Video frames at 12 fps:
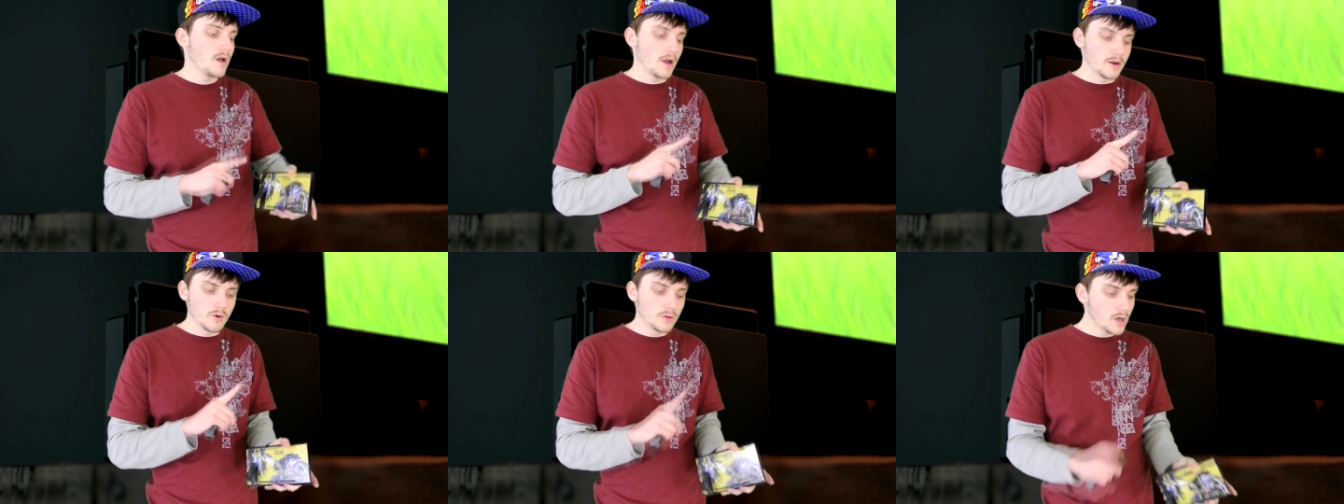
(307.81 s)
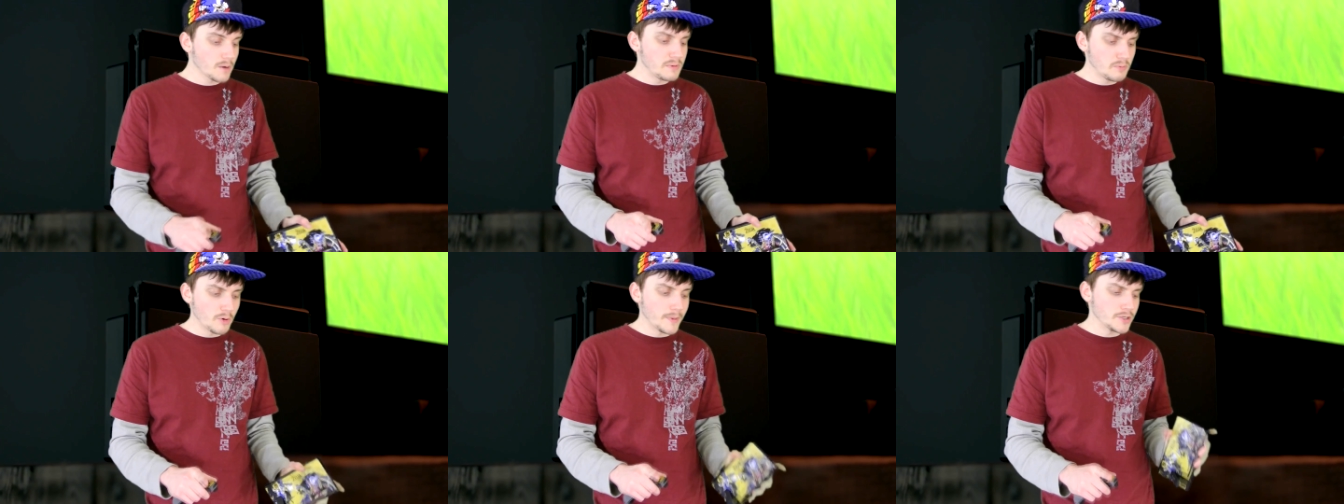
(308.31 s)
I know a lot of
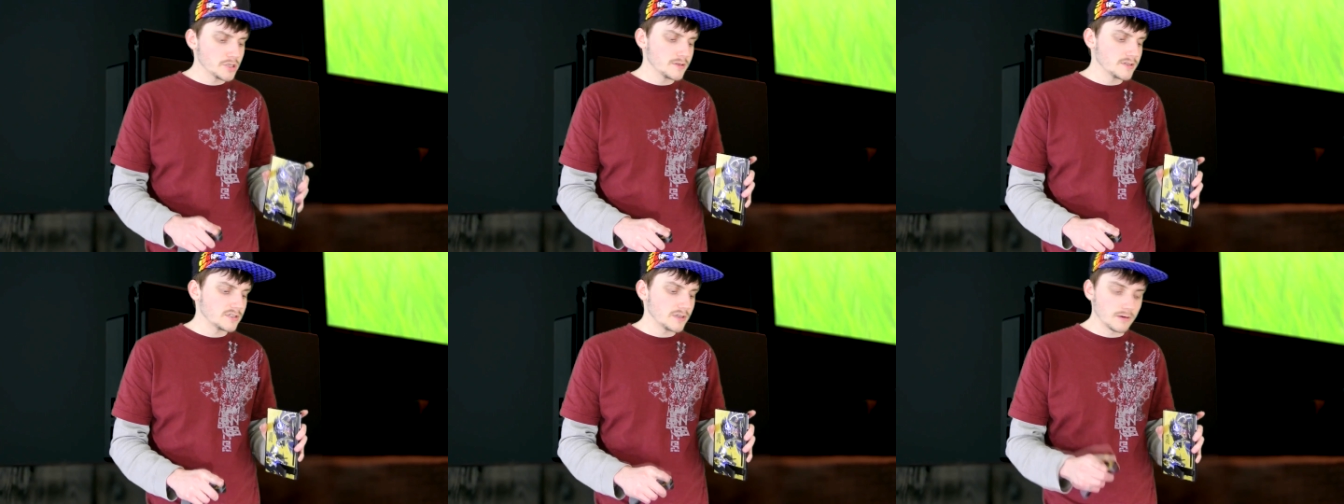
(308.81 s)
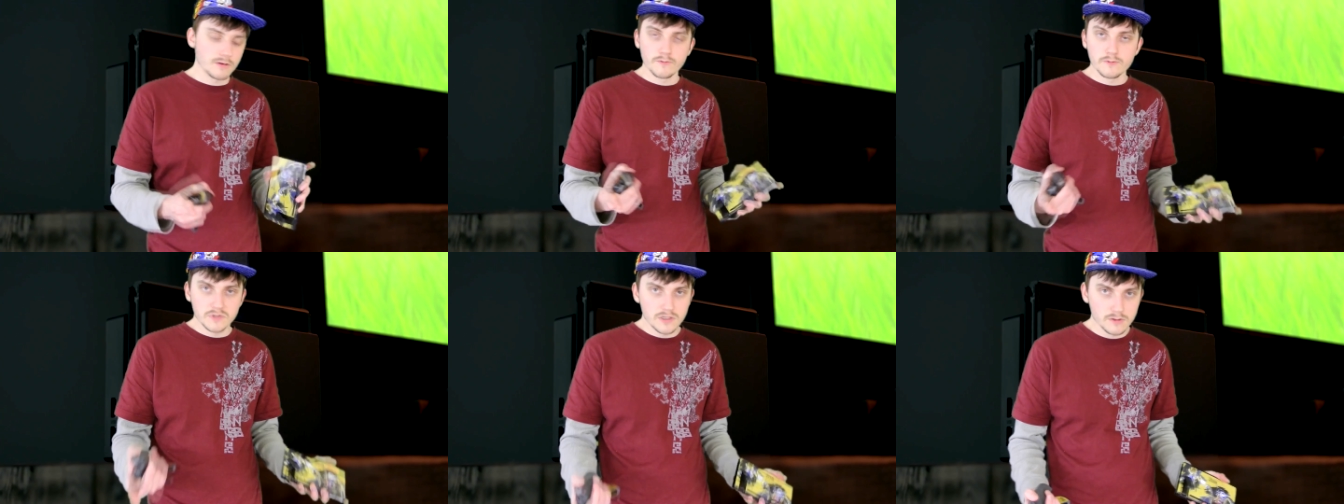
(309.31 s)
people are mentioning this. I don't know if
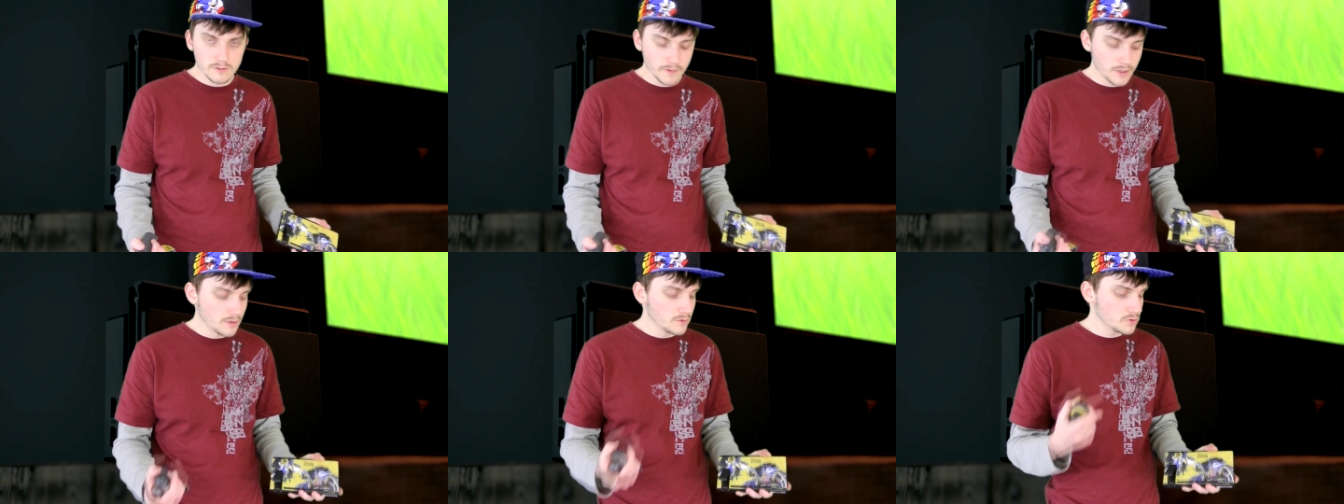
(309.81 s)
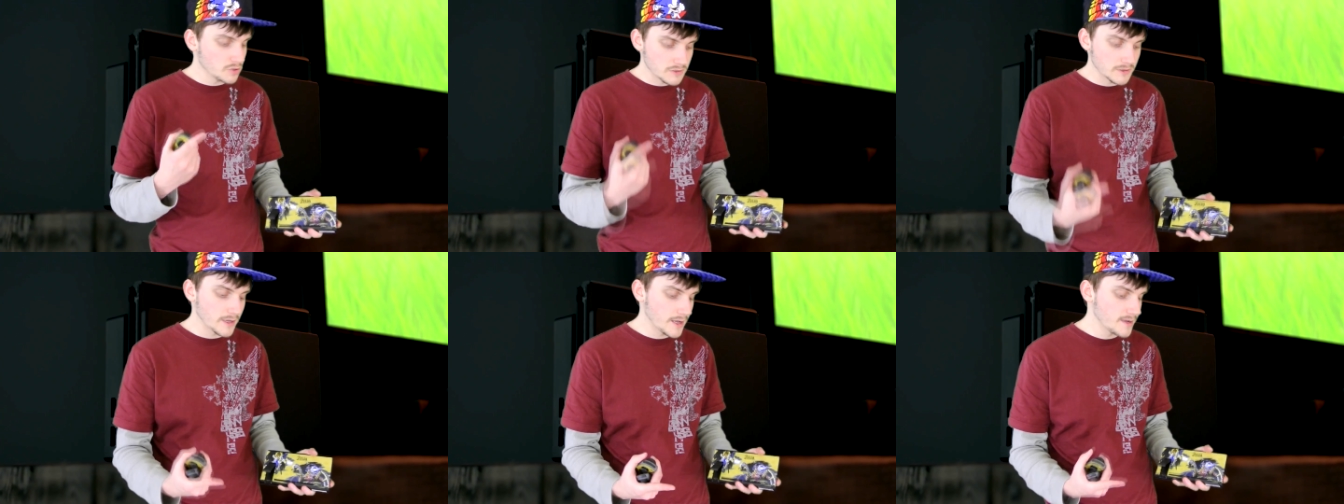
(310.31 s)
you've seen those videos,
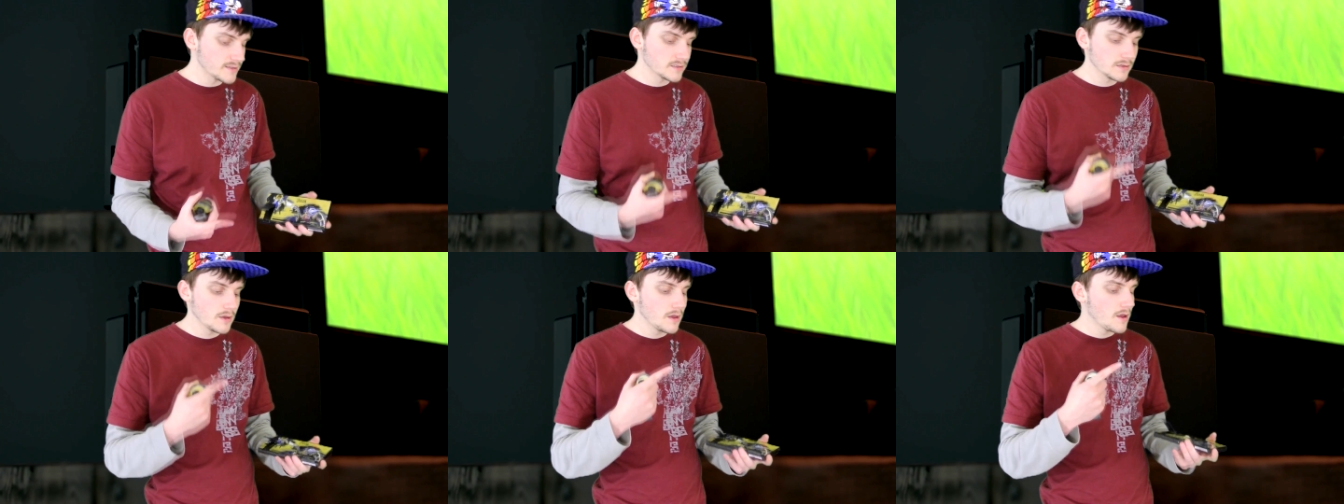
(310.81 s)
just in case.